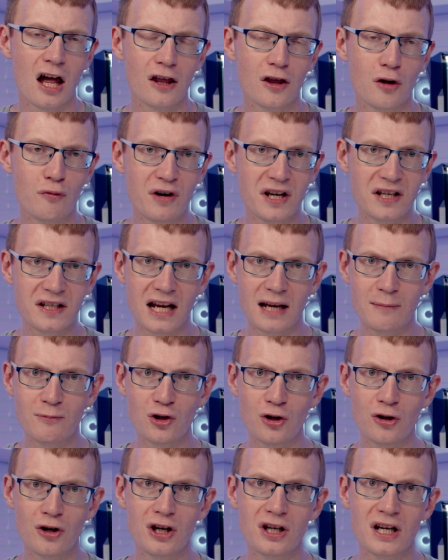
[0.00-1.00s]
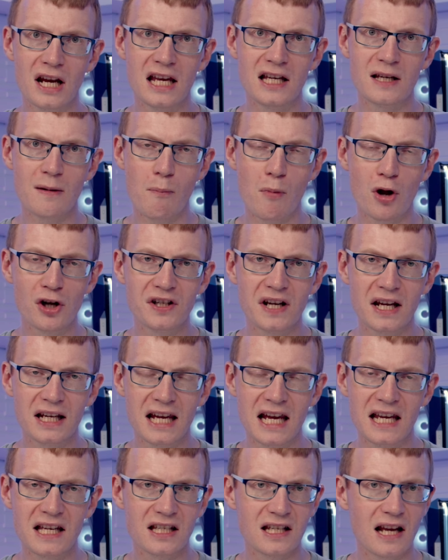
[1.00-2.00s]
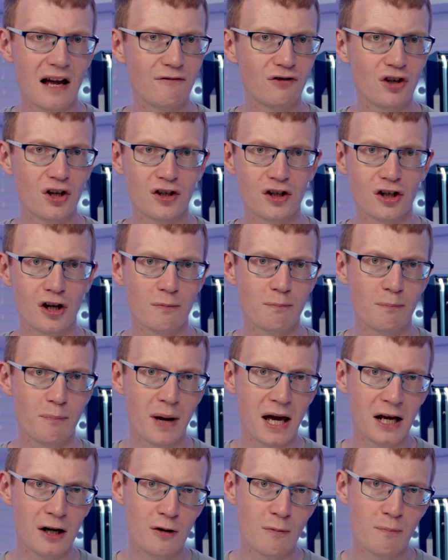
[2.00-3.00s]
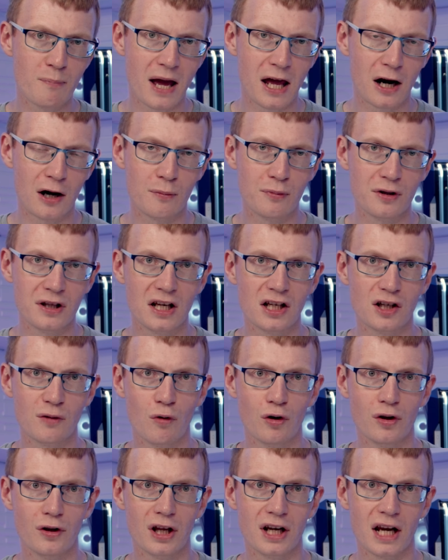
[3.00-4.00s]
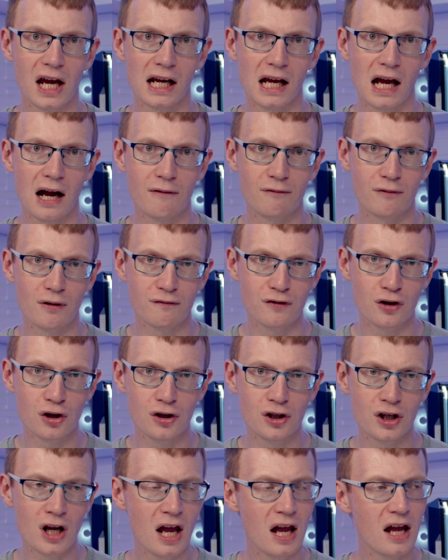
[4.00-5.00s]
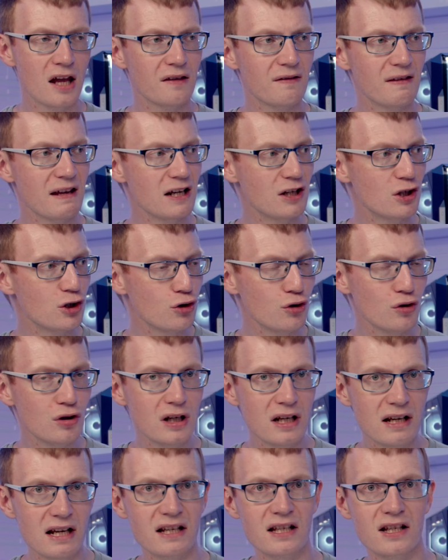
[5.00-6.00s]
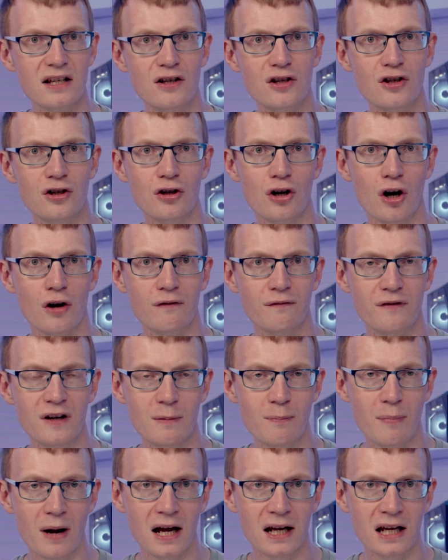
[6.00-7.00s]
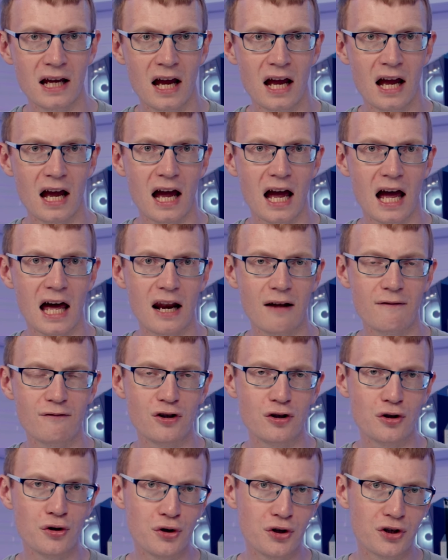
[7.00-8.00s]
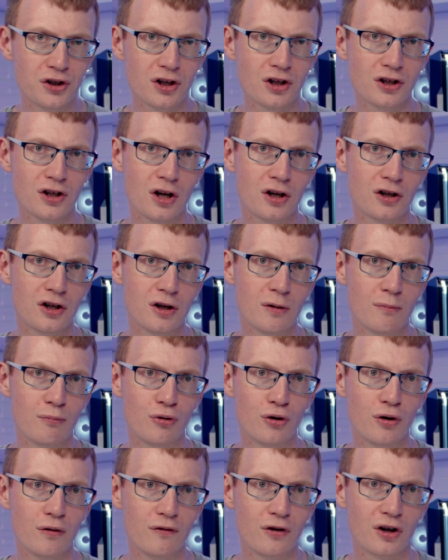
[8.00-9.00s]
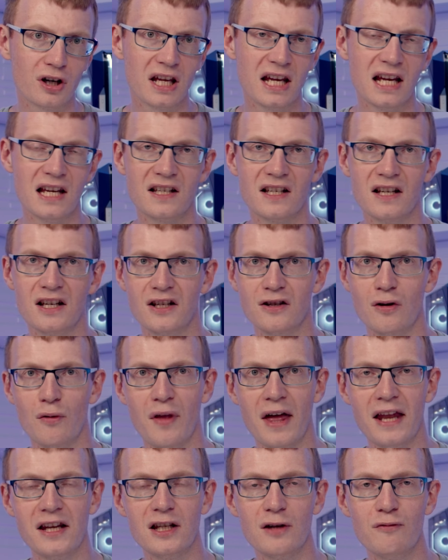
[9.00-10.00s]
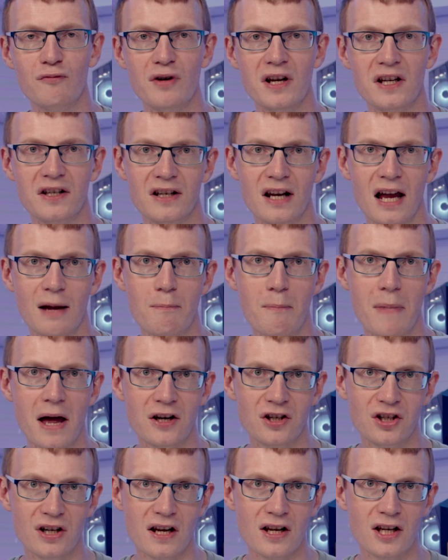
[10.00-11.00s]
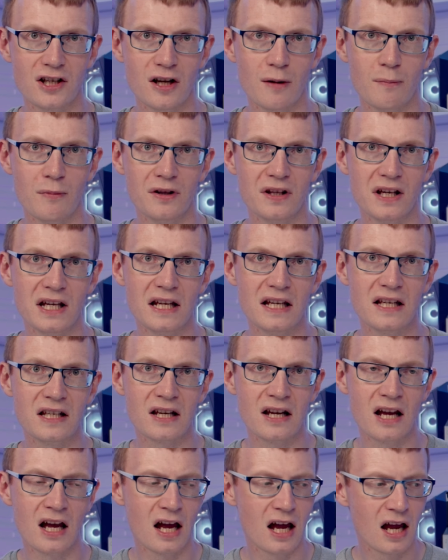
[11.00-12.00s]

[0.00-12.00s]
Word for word: The reason I'm doing it is Montech cases have just got better and better with each one that I have reviewed. They do listen to our feedback, and I've used it to improve their cases, so that's the reason I'm mentioning some of these.